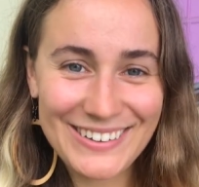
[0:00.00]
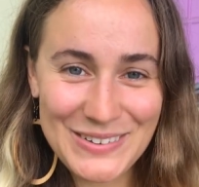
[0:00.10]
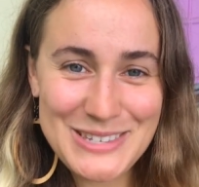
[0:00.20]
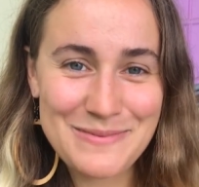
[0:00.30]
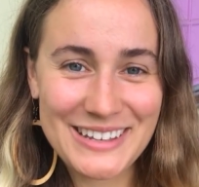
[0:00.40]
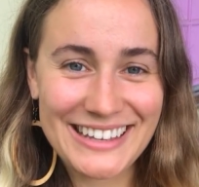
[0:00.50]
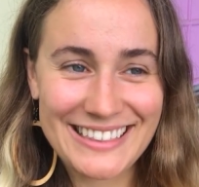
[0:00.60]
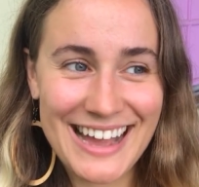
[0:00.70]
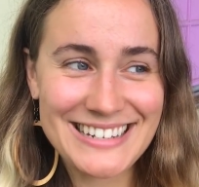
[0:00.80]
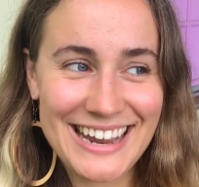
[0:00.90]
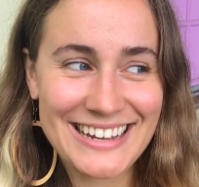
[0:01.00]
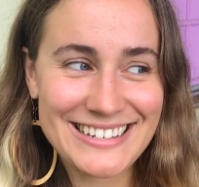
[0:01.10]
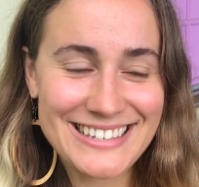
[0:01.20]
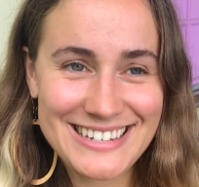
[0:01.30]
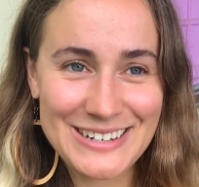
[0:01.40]
ultimately that day
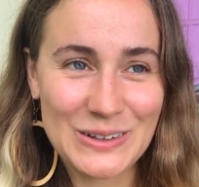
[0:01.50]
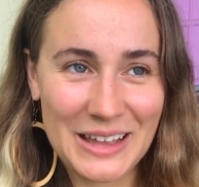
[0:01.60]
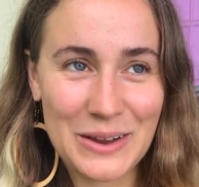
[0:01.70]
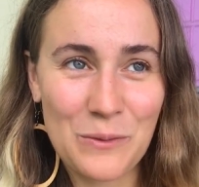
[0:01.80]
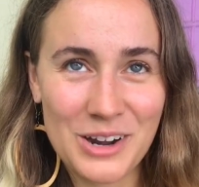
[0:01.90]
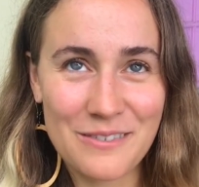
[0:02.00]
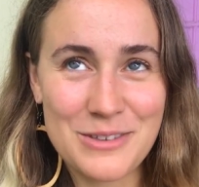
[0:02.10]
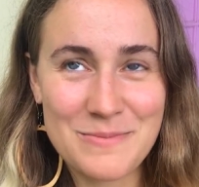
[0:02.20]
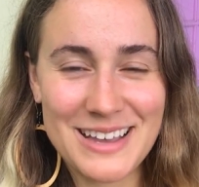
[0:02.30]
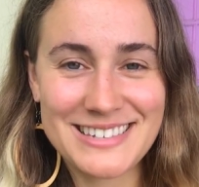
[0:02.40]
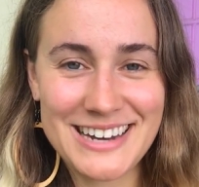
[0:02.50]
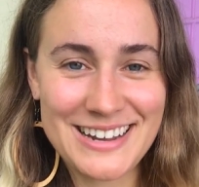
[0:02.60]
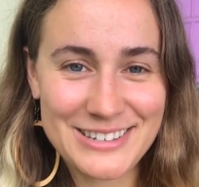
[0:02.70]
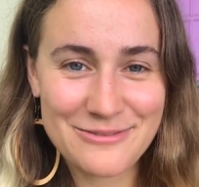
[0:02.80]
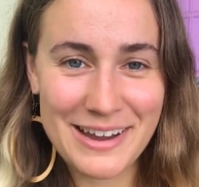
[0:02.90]
is still like one of the best
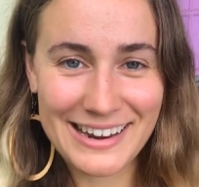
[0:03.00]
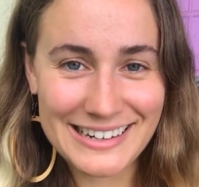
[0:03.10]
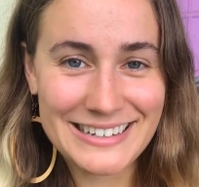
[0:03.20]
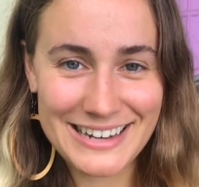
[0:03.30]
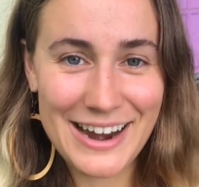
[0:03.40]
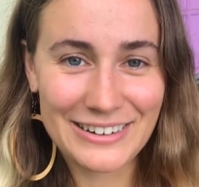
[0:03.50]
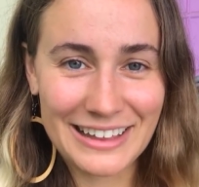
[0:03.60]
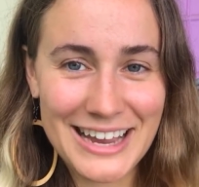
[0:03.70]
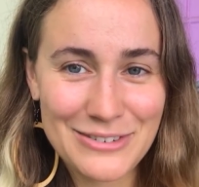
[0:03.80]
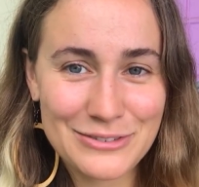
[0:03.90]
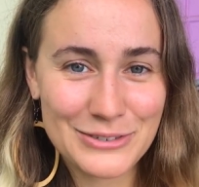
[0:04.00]
days of my entire life,